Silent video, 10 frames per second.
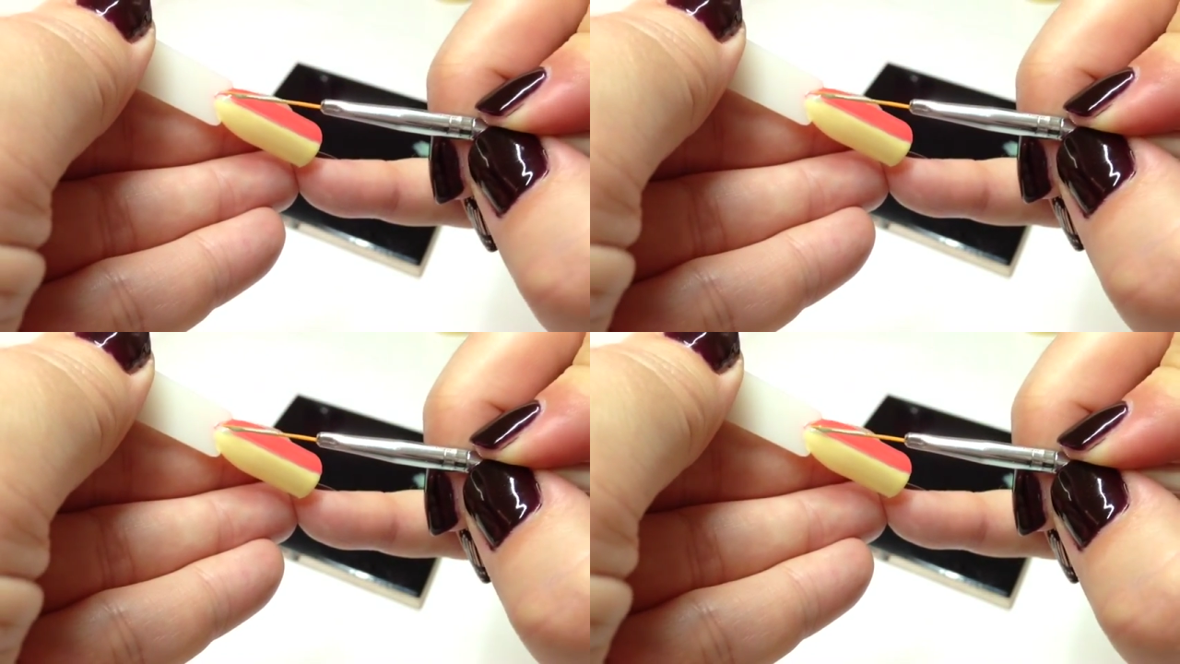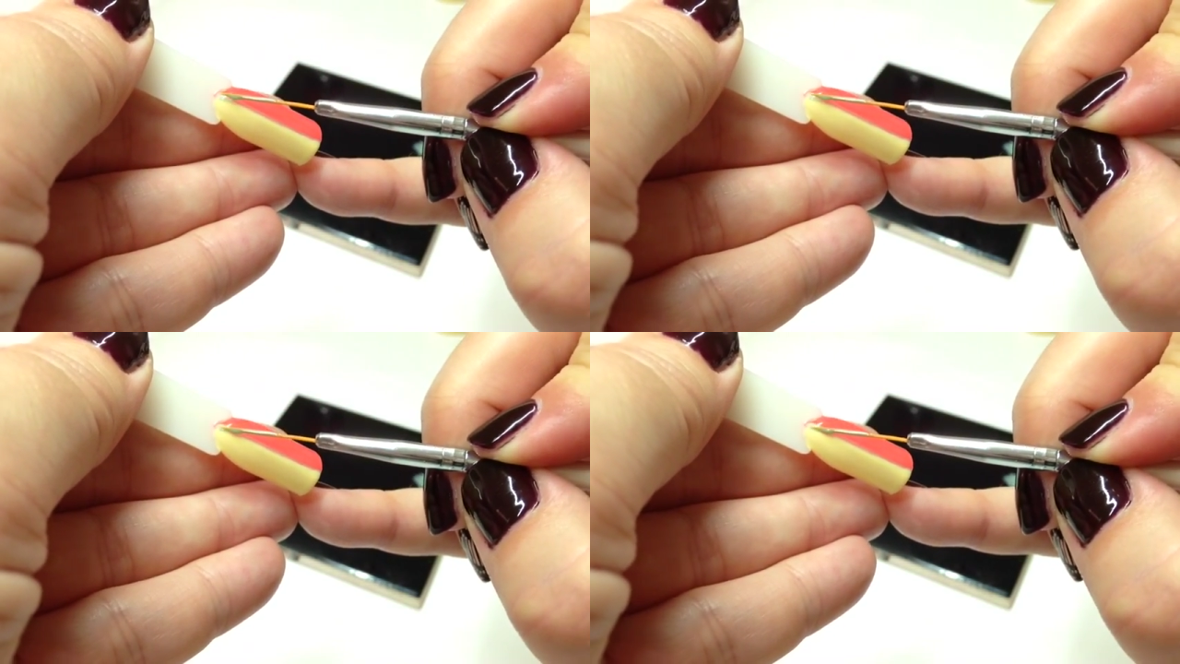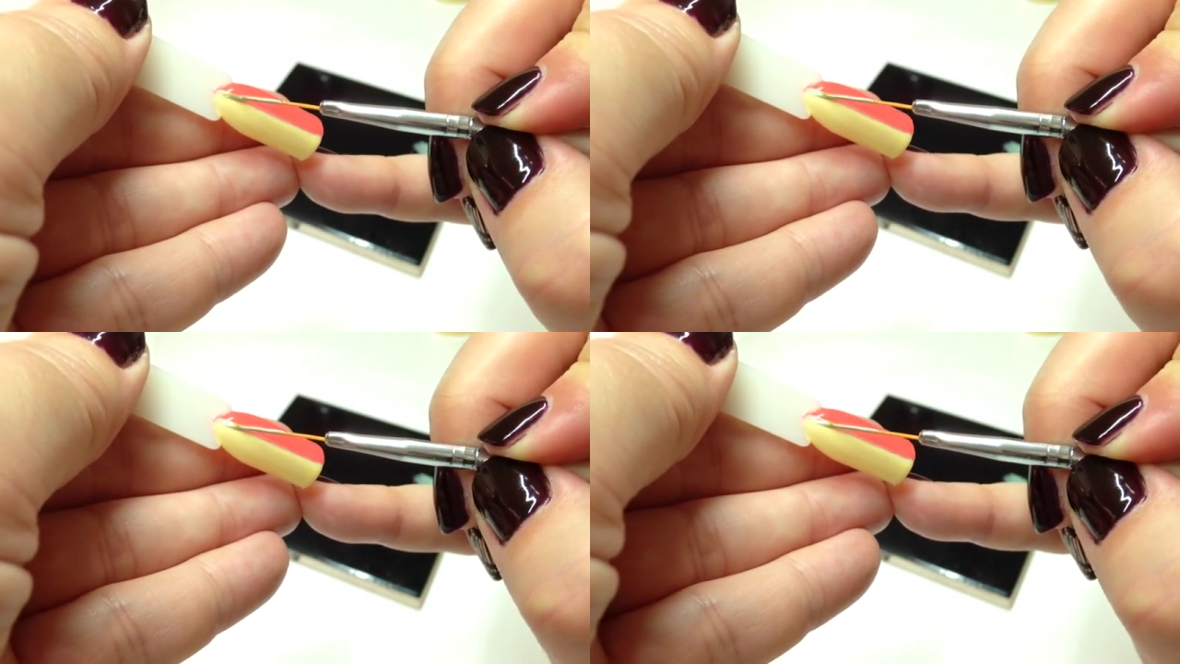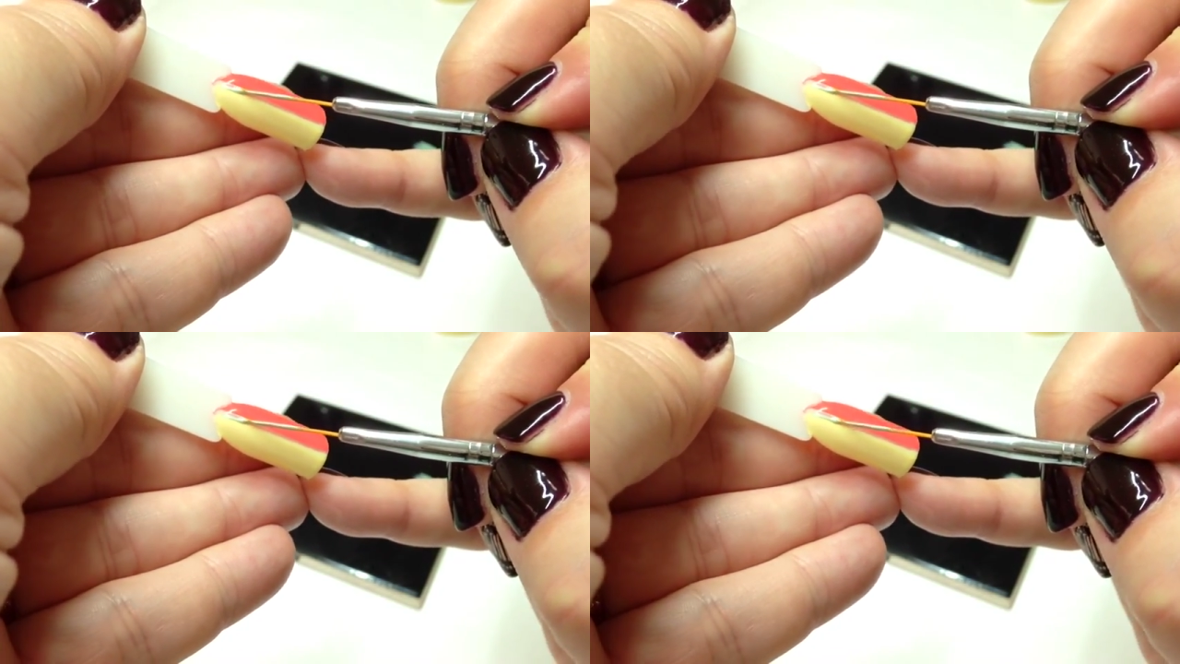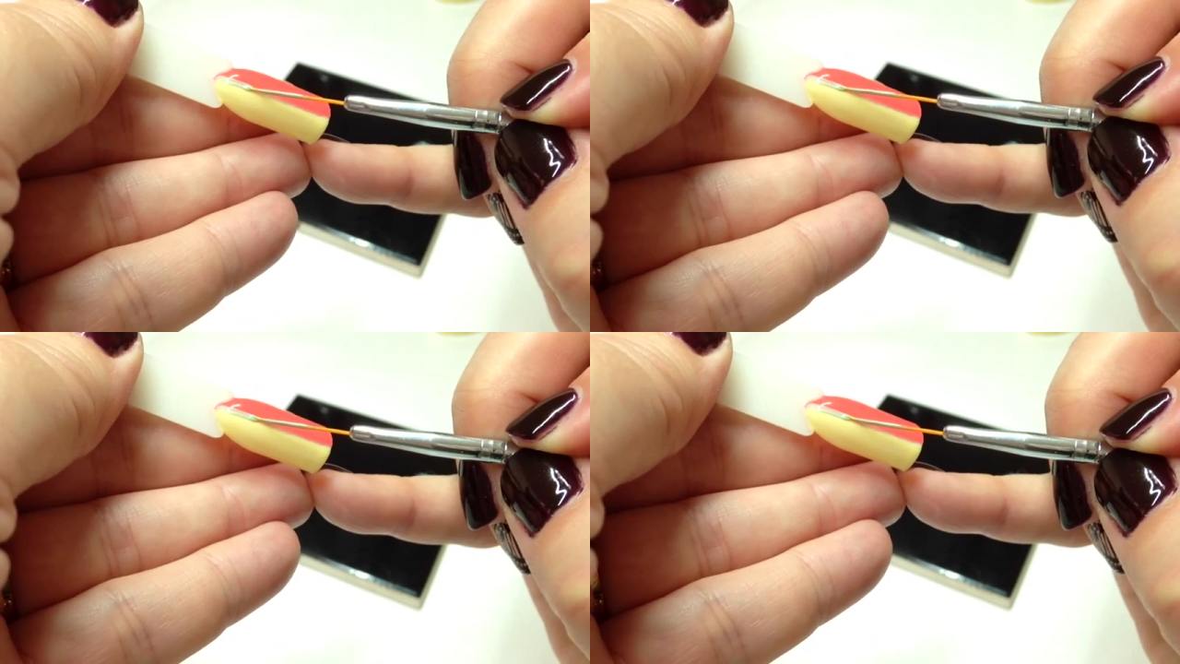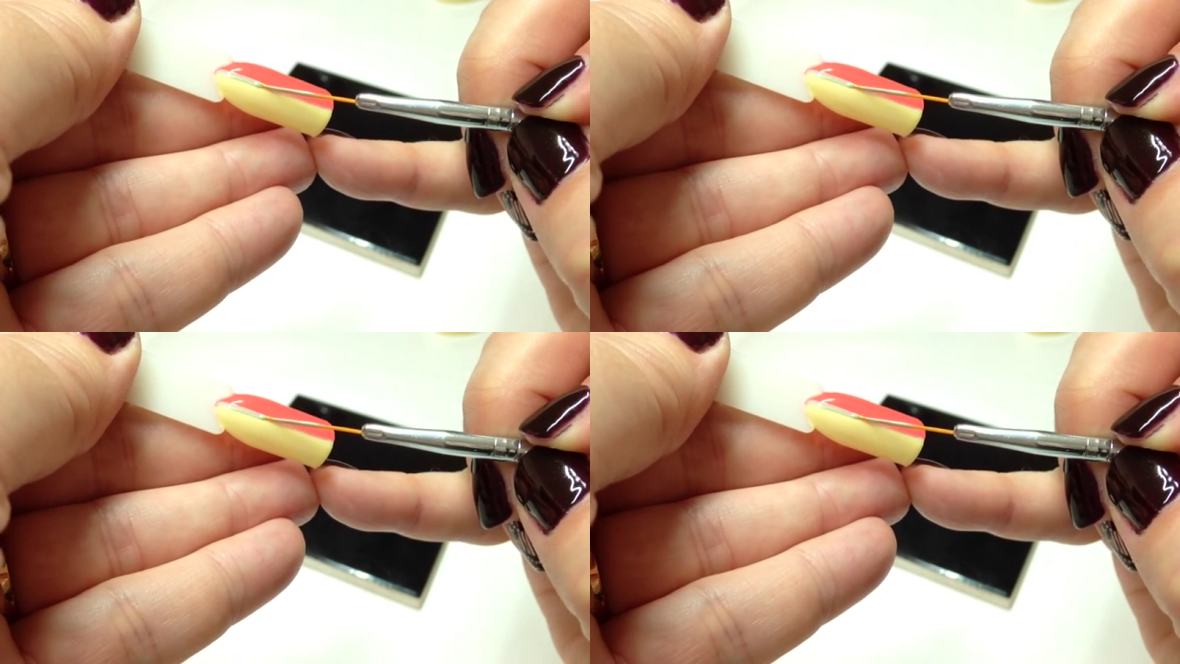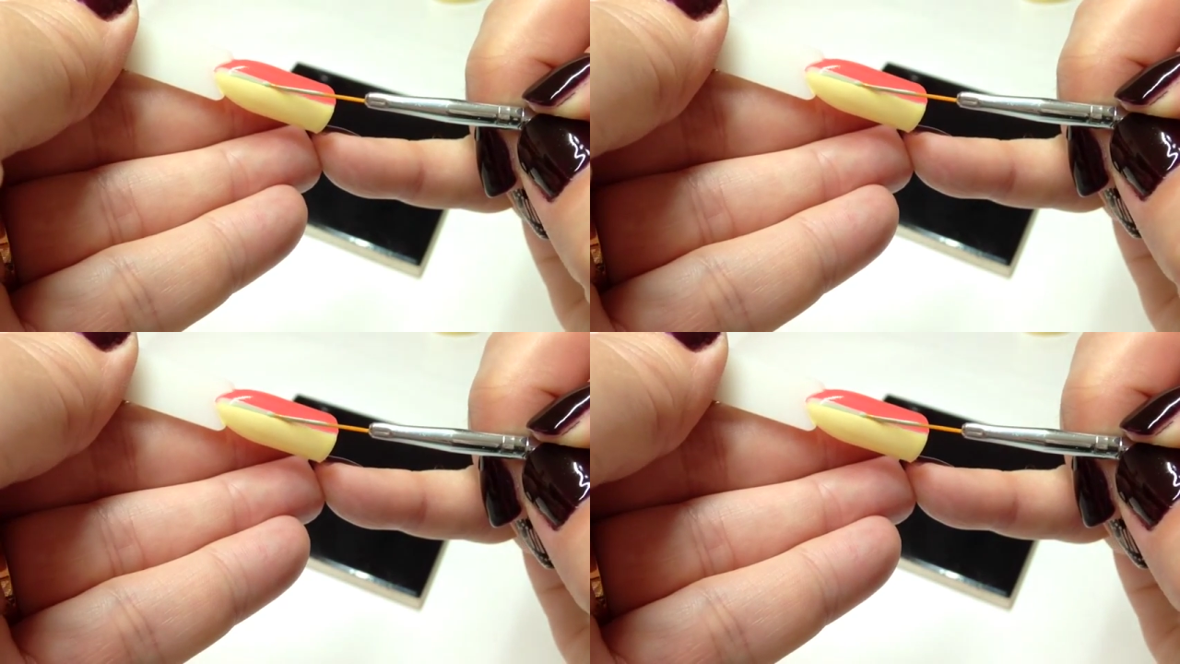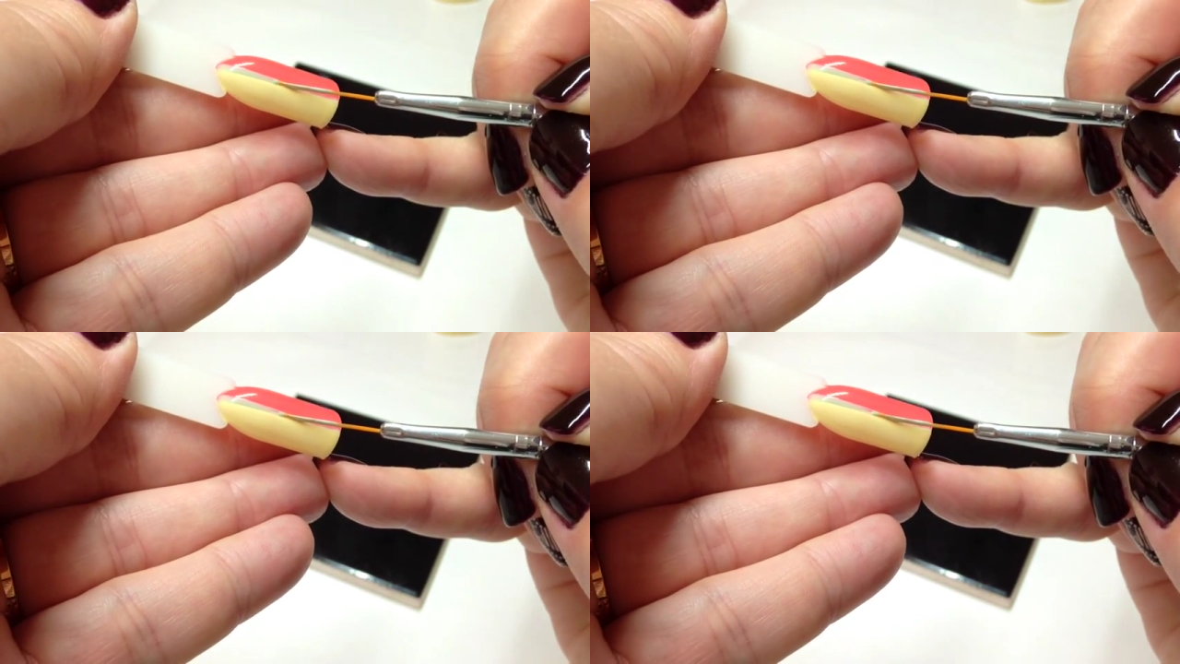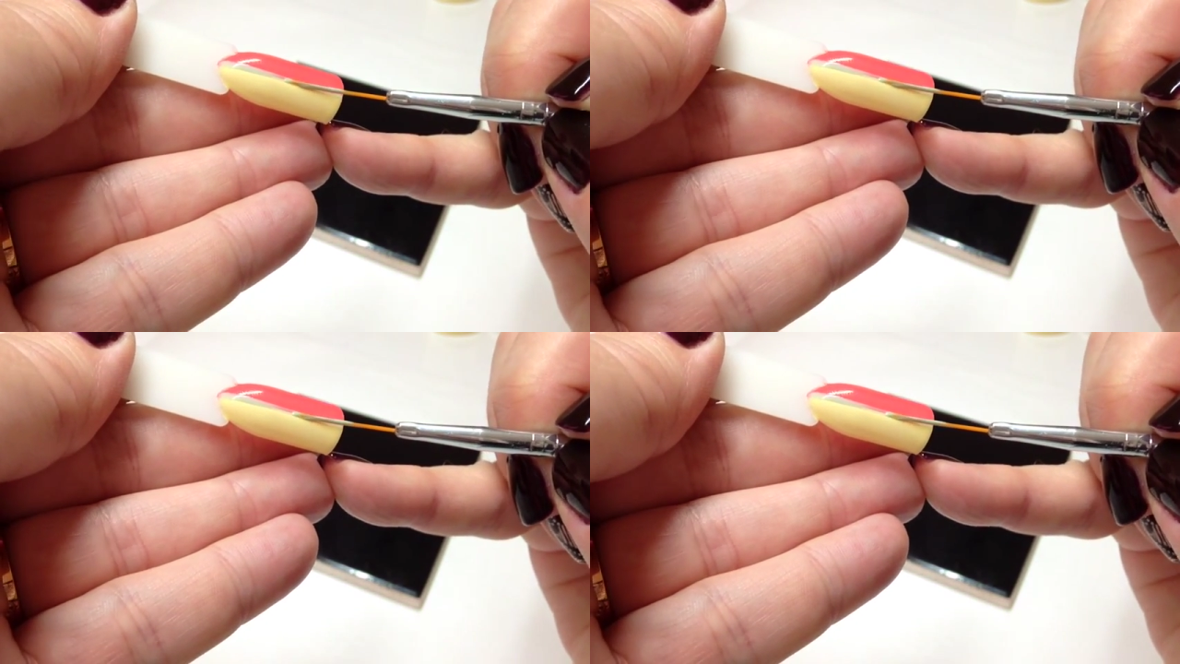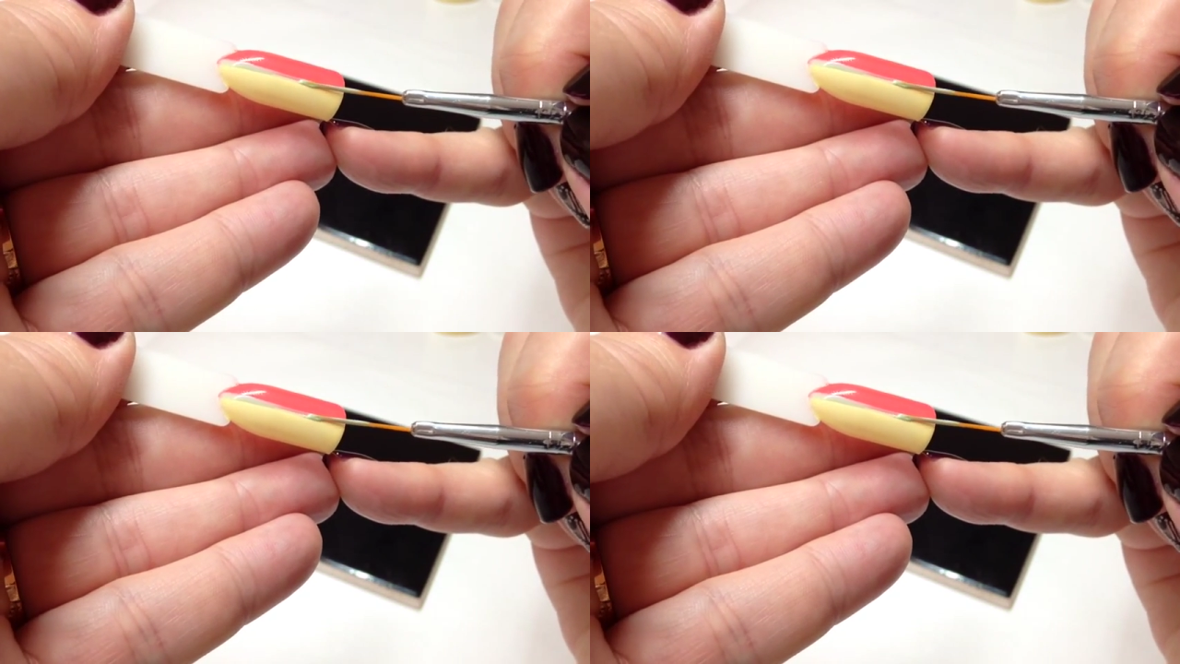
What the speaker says: No face is visible, so there are no lips to read.